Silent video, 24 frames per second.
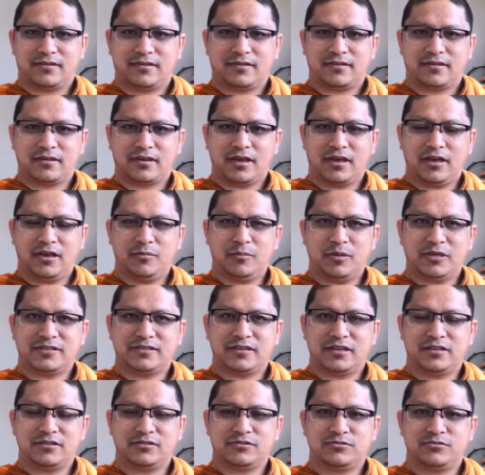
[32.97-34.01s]
I am
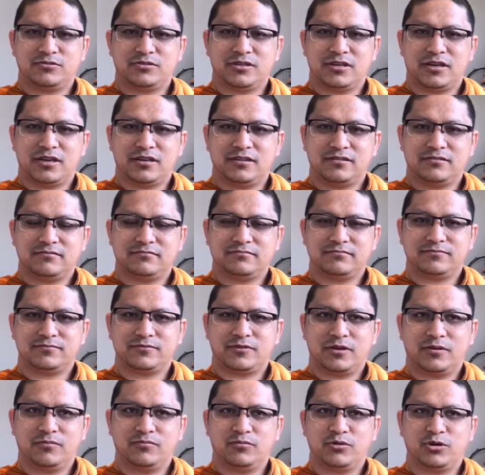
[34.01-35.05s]
Achan Sujan
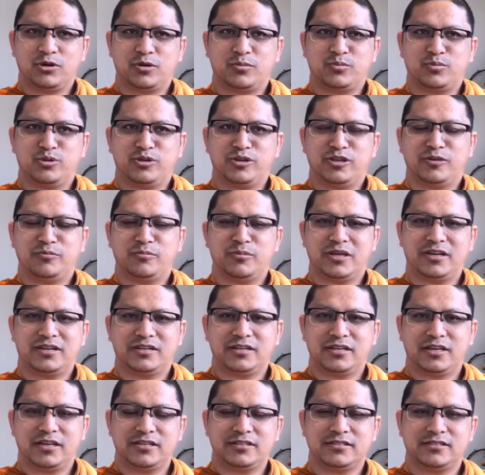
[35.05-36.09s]
from Varapunya
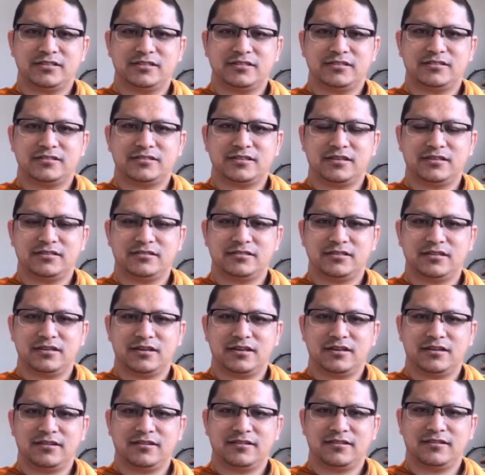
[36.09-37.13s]
Meditation
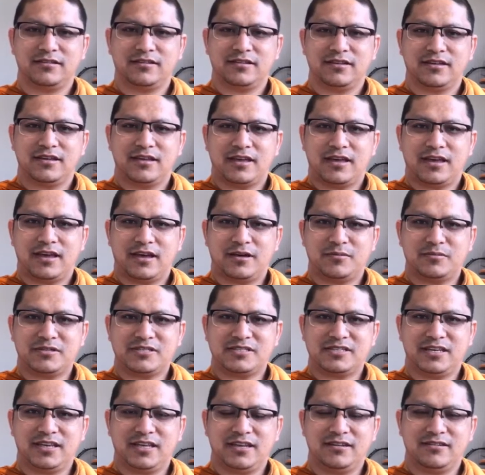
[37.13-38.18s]
Center,
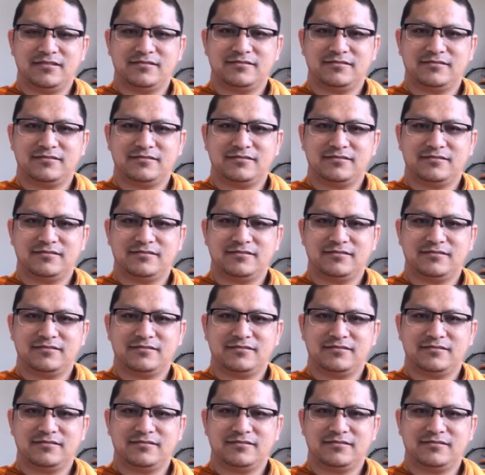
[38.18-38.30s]
Aberdeen,